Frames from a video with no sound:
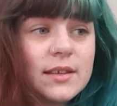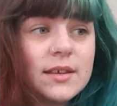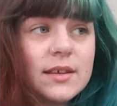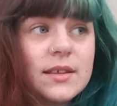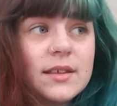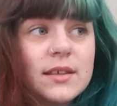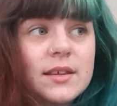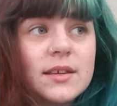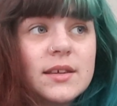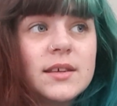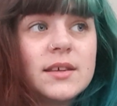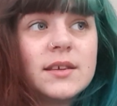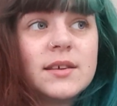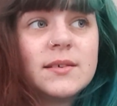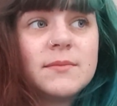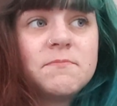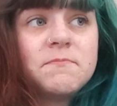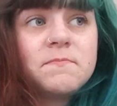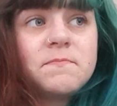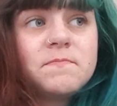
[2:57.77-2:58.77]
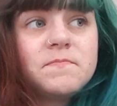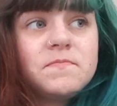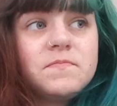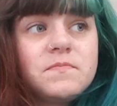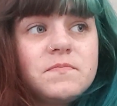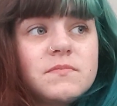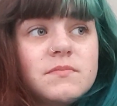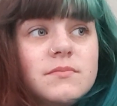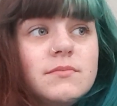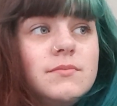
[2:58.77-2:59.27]

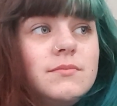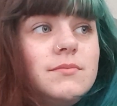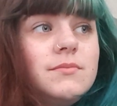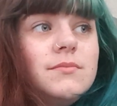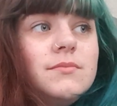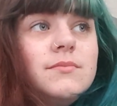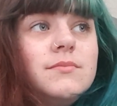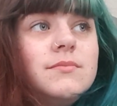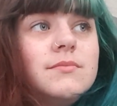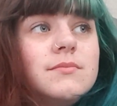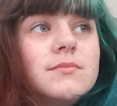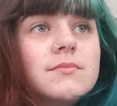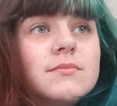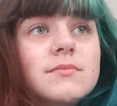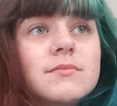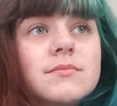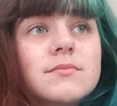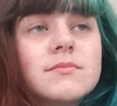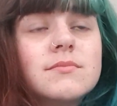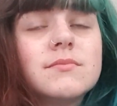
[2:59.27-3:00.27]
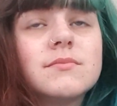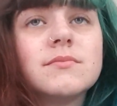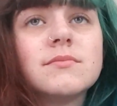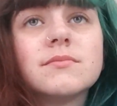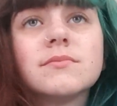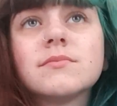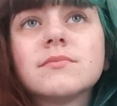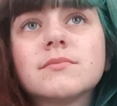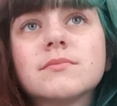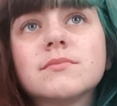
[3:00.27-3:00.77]

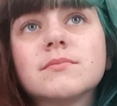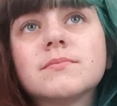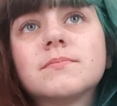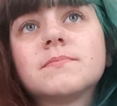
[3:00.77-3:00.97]
No one is speaking in this clip.